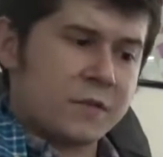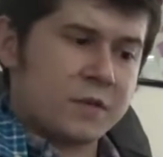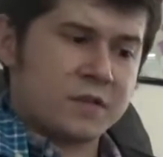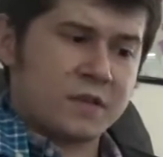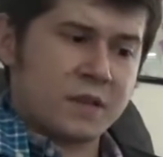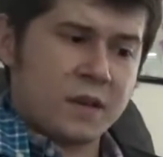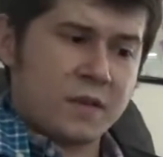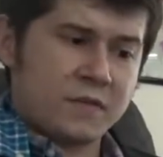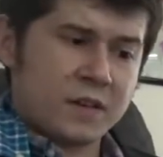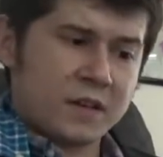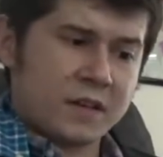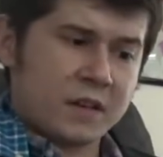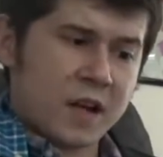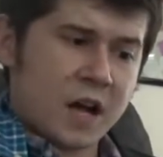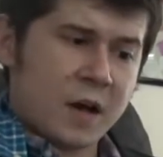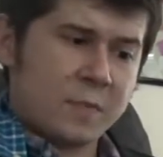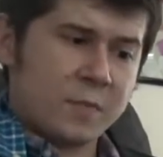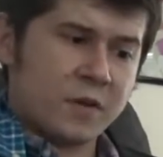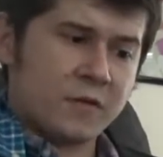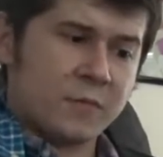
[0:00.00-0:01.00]
received a
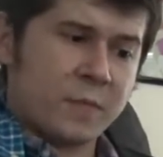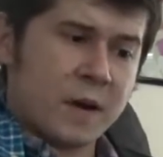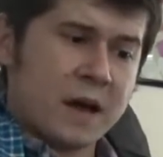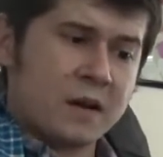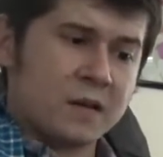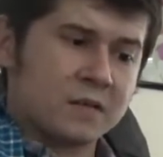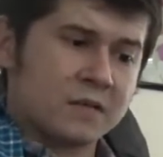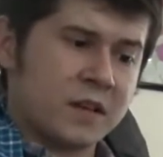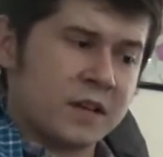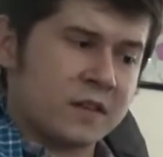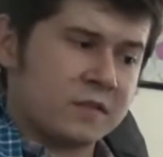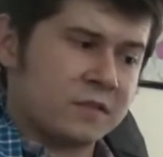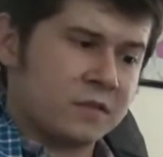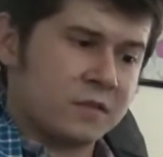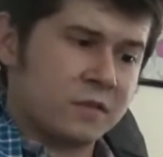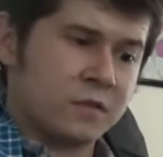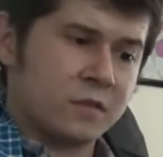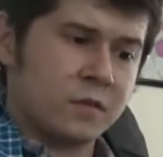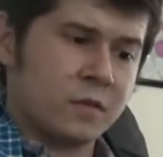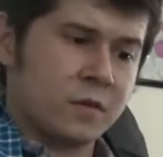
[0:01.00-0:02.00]
copy of Battletech
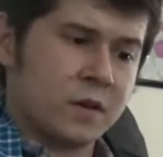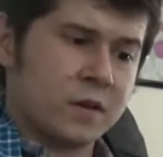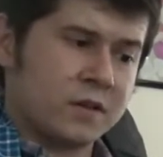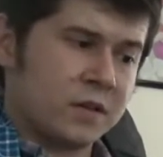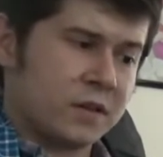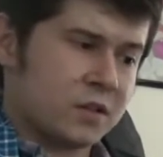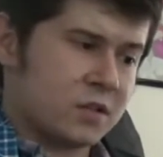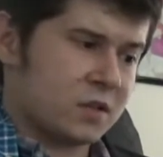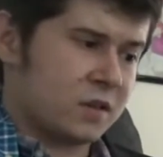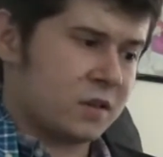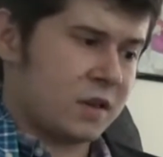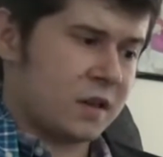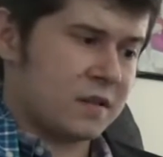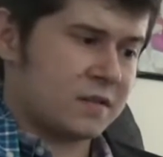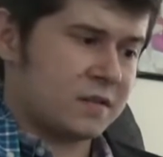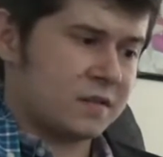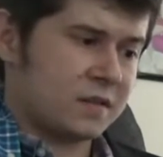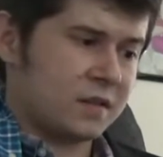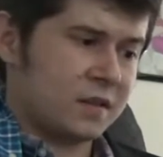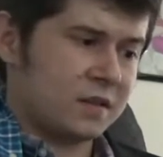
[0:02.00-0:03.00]
2 edition
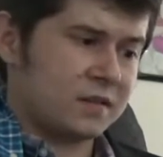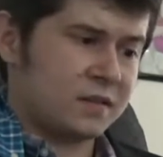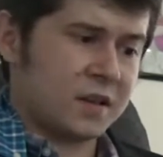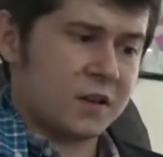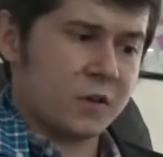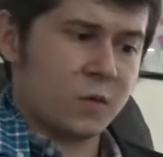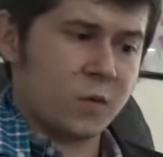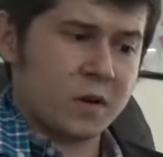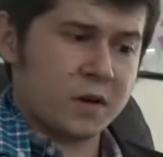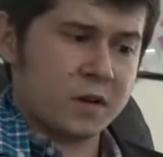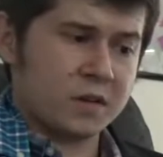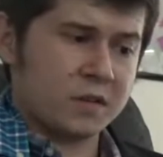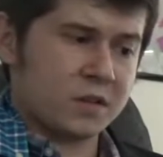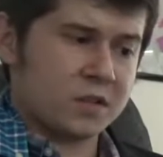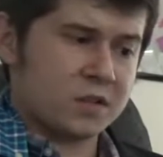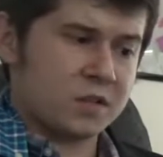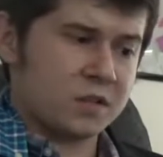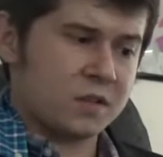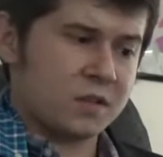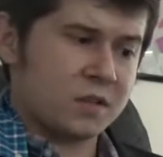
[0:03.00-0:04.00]
and City Tech 1
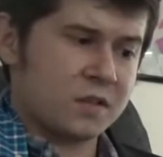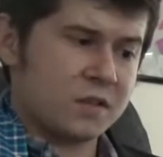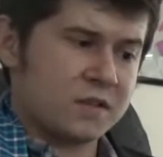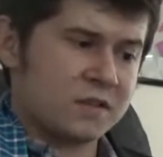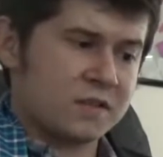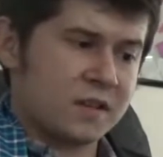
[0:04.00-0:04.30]
edition in the